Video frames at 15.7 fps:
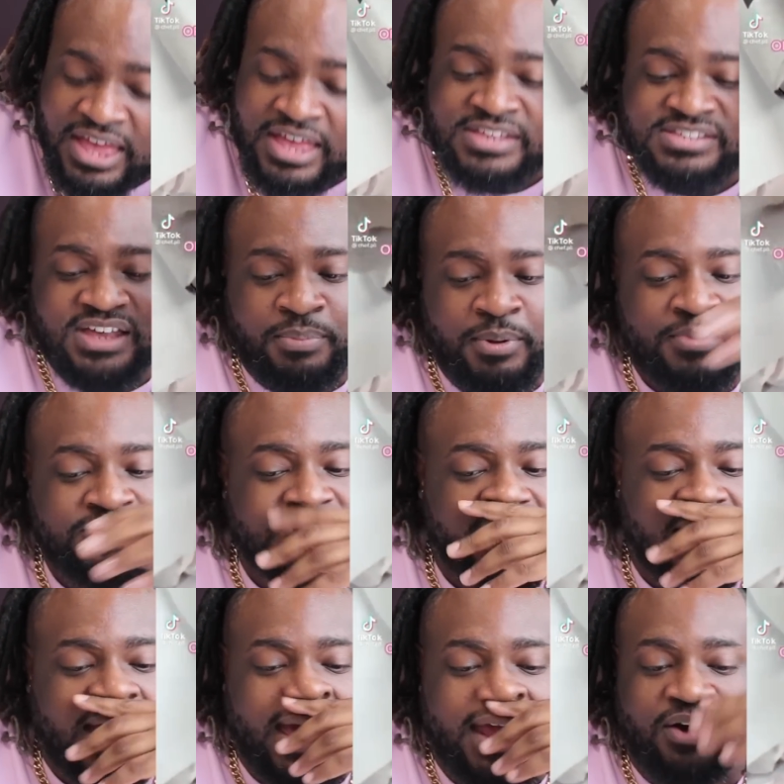Some people say
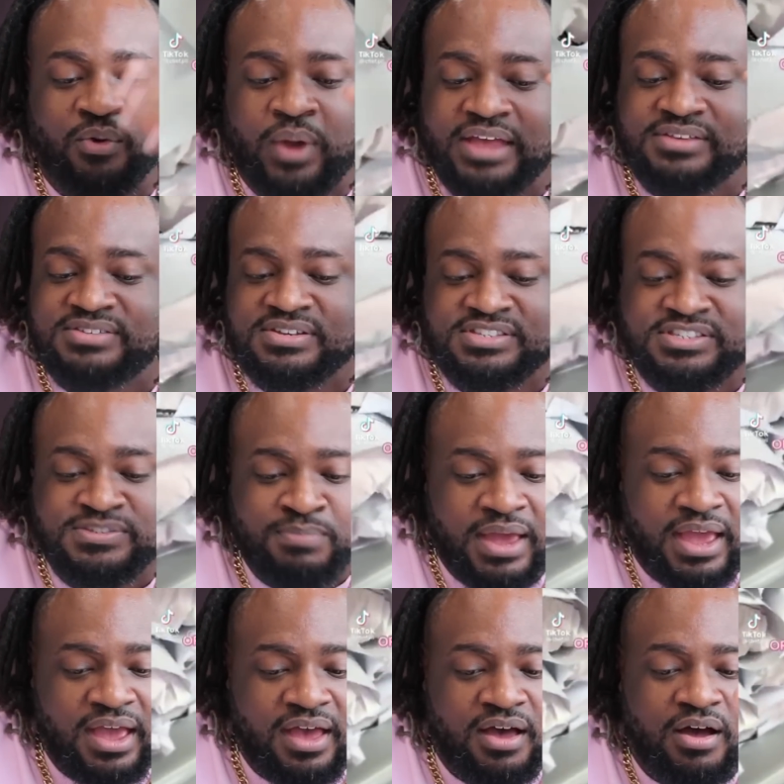they had a rancid
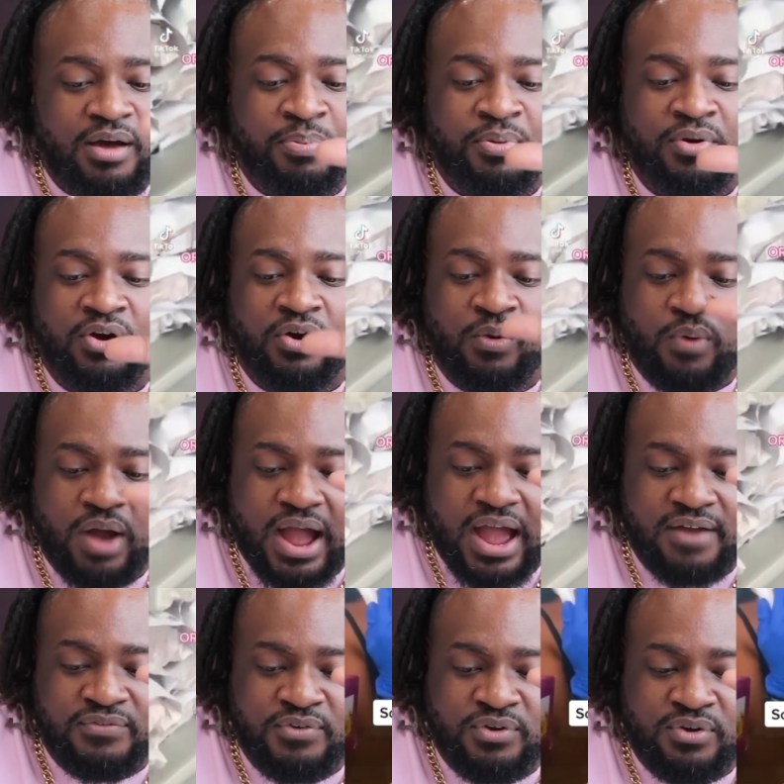smell upon
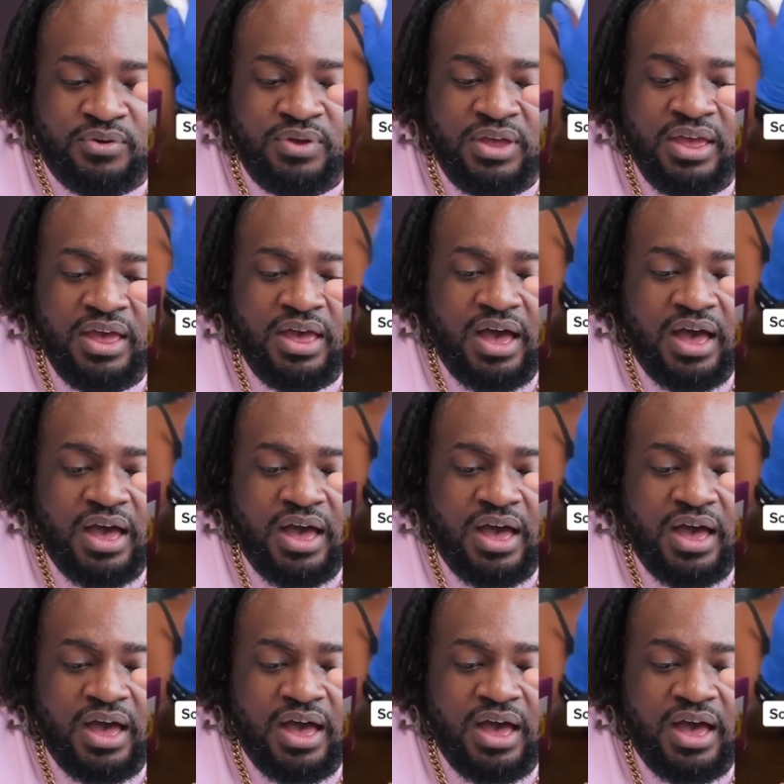arrival.